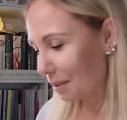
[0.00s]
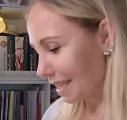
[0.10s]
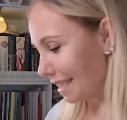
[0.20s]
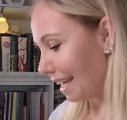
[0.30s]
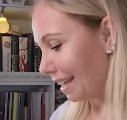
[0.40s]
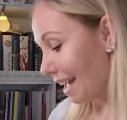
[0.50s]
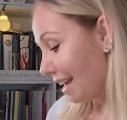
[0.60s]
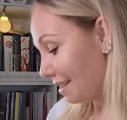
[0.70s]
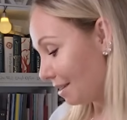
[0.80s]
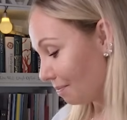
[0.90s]
this name.
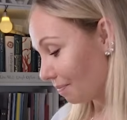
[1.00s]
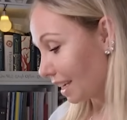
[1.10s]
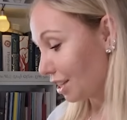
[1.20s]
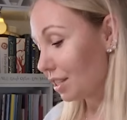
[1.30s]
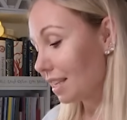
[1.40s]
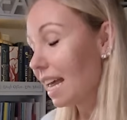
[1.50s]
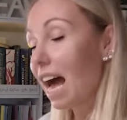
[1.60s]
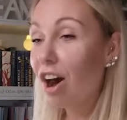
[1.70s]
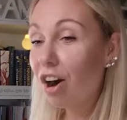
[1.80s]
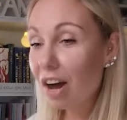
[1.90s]
And she said,
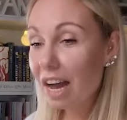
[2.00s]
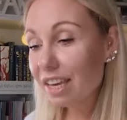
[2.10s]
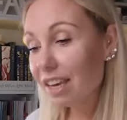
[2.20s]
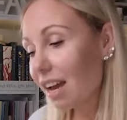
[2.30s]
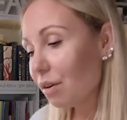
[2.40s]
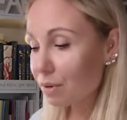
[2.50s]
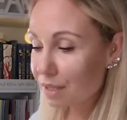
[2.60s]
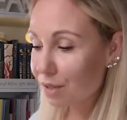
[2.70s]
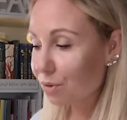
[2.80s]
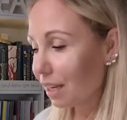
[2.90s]
oh, I
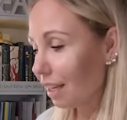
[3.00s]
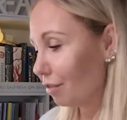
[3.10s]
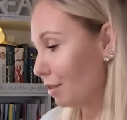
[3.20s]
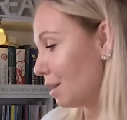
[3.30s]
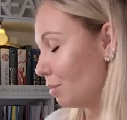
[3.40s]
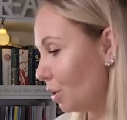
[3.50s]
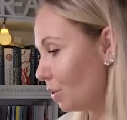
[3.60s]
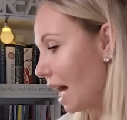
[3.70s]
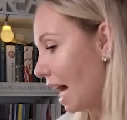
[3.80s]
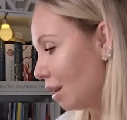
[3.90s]
was Googling for some
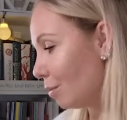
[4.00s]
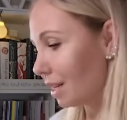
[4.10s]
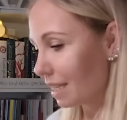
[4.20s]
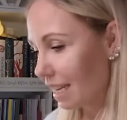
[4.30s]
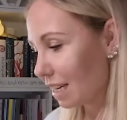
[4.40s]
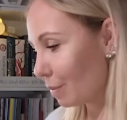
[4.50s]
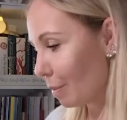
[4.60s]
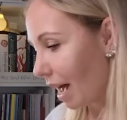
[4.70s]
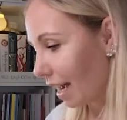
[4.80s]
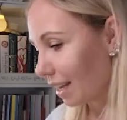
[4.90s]
cute animals years
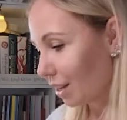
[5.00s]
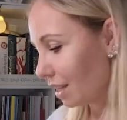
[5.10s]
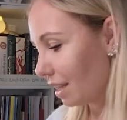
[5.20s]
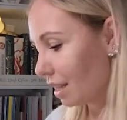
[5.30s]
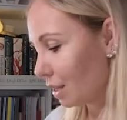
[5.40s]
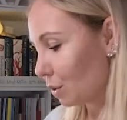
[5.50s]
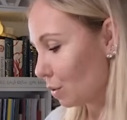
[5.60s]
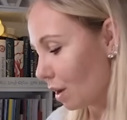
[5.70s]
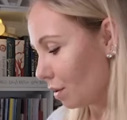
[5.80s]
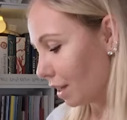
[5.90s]
back, and this was
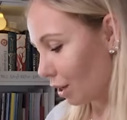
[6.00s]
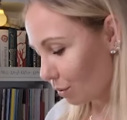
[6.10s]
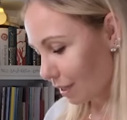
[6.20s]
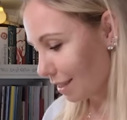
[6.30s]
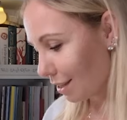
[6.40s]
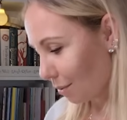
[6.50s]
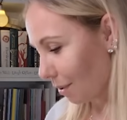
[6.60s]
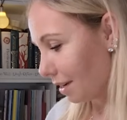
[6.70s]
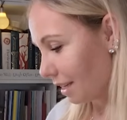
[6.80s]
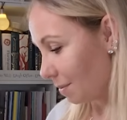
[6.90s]
one of the cutest in the
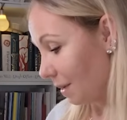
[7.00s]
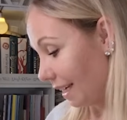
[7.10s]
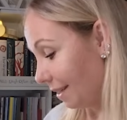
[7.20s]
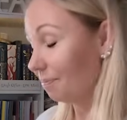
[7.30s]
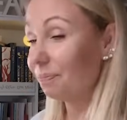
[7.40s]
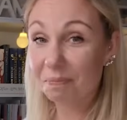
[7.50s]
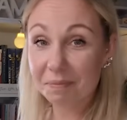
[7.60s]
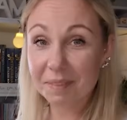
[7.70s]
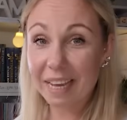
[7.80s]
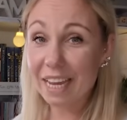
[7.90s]
world. I'm like,
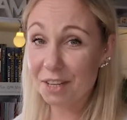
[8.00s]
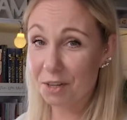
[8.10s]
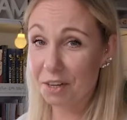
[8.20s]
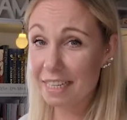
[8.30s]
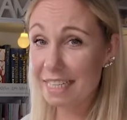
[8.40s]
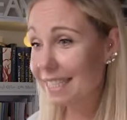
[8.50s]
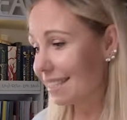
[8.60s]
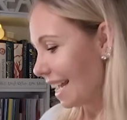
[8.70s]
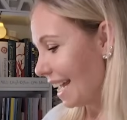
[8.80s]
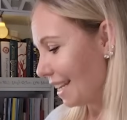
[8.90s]
it sure is.
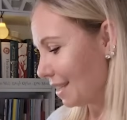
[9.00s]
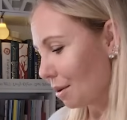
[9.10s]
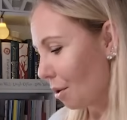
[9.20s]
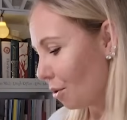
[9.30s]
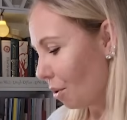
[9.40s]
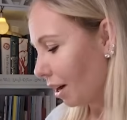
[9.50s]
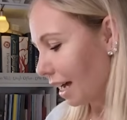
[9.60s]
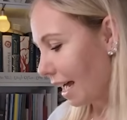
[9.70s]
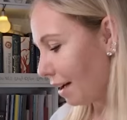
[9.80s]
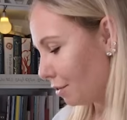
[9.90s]
So quokka,
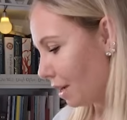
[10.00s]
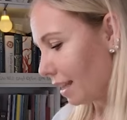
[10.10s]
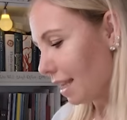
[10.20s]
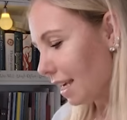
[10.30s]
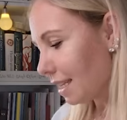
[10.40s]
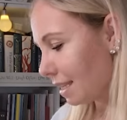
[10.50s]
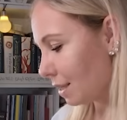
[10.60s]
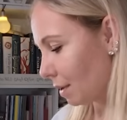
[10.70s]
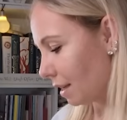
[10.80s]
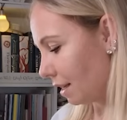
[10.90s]
I think it's
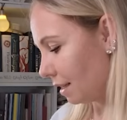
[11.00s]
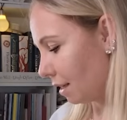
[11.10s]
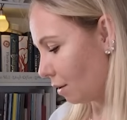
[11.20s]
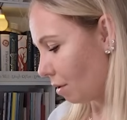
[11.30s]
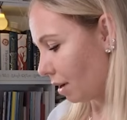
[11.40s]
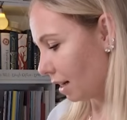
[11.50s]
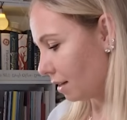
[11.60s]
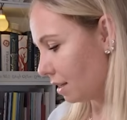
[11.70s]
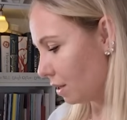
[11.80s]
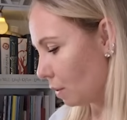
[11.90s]
this one is the quokka,
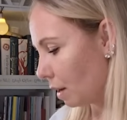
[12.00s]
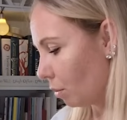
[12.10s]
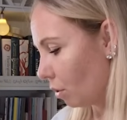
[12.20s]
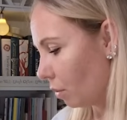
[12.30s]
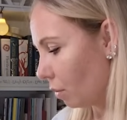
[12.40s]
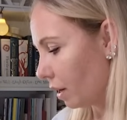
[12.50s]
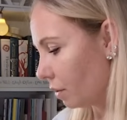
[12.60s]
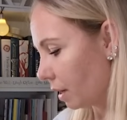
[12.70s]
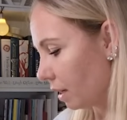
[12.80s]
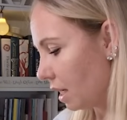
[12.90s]
because there's one more weird
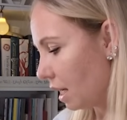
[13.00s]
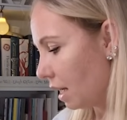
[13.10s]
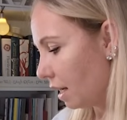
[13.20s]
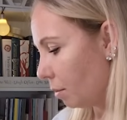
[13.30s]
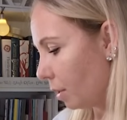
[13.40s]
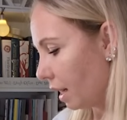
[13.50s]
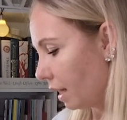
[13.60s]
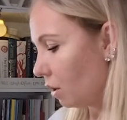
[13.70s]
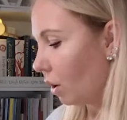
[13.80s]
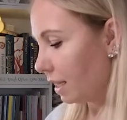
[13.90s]
one, but
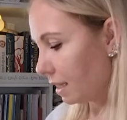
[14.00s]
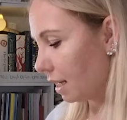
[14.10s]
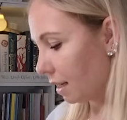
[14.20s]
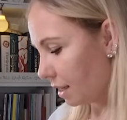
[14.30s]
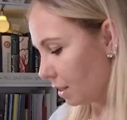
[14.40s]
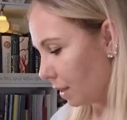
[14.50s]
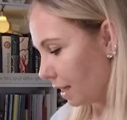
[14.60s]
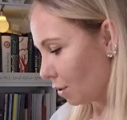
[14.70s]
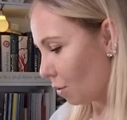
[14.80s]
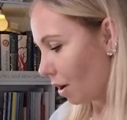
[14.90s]
it's this one,
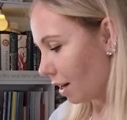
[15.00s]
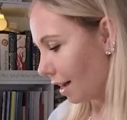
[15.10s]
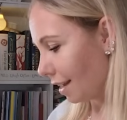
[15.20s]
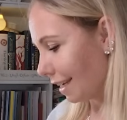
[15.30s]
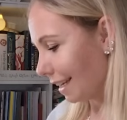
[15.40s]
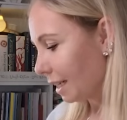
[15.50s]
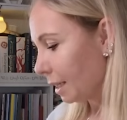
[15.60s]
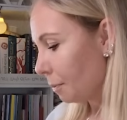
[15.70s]
it's quokka, I think.